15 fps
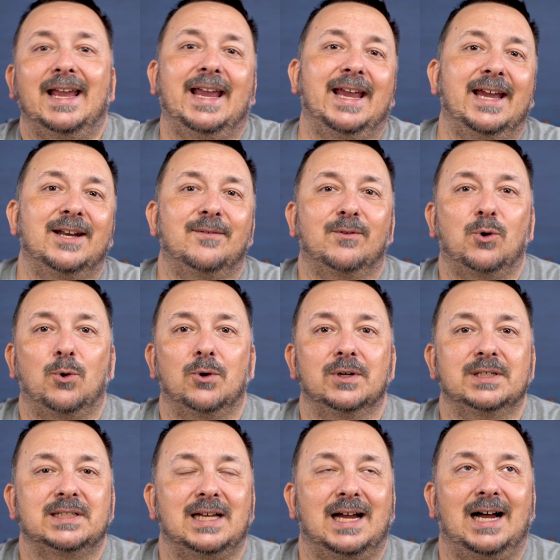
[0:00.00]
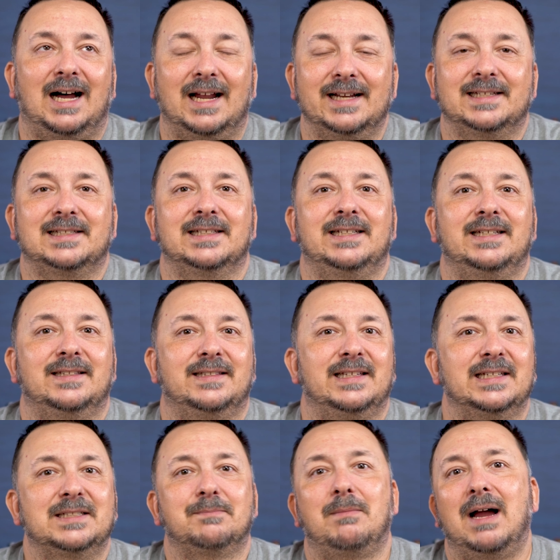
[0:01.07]
And of course, honestly,
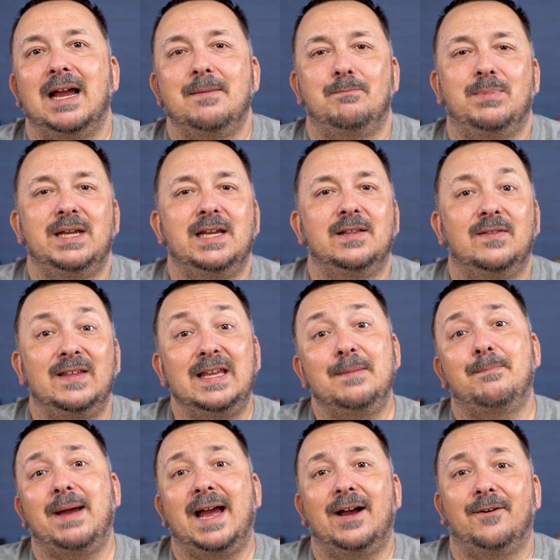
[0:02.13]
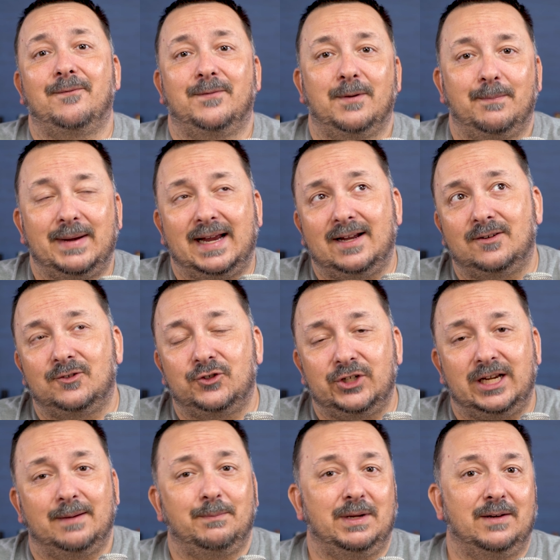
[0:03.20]
this might be the pound for pound
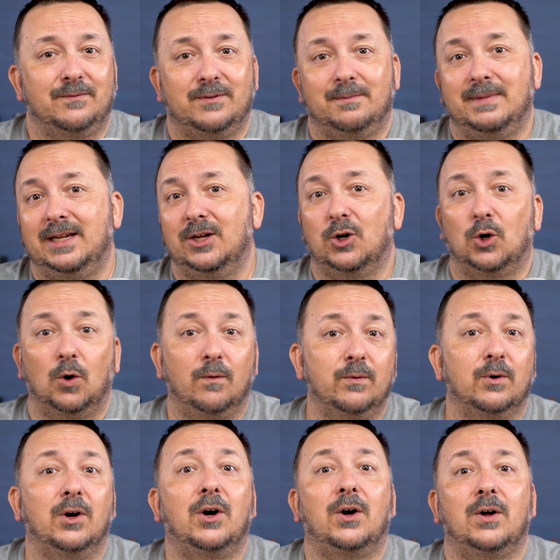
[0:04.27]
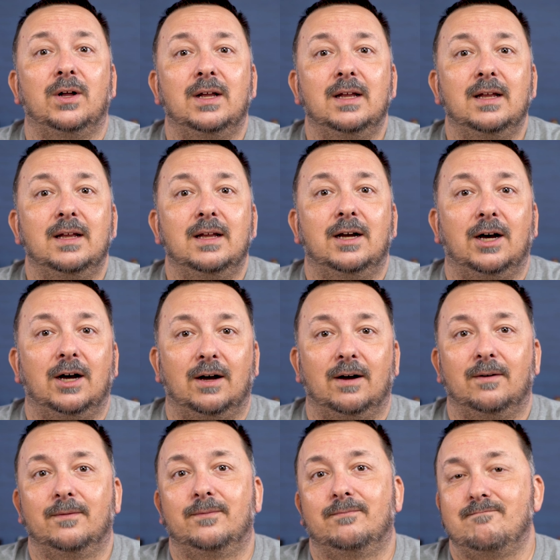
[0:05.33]
champion for me overall
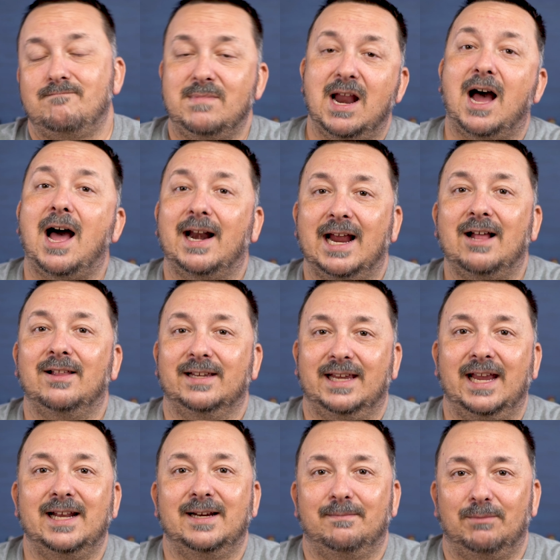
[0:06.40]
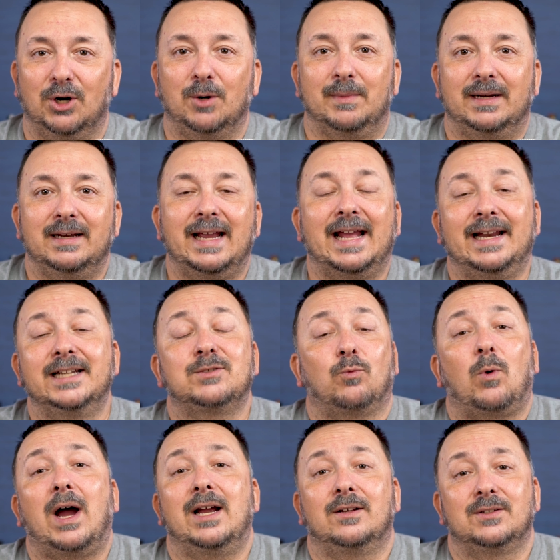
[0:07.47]
of non-allocated bourbon, and it's
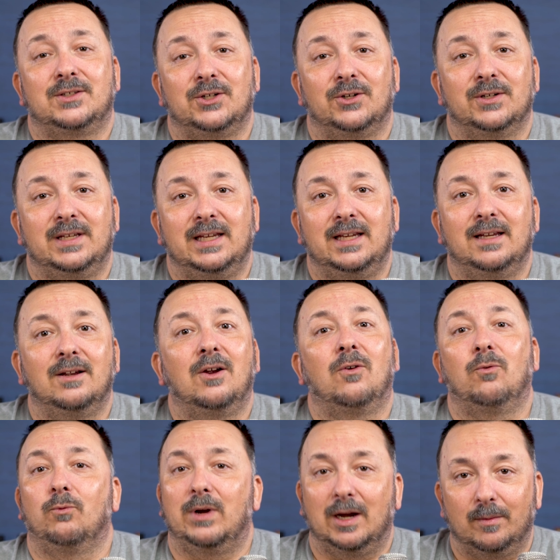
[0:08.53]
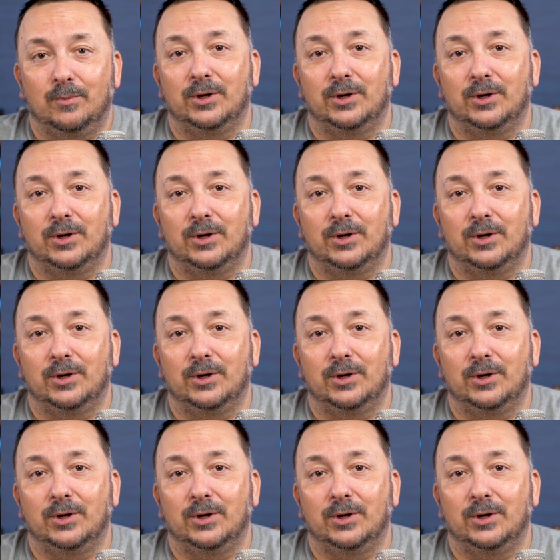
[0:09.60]
Wild Turkey Rare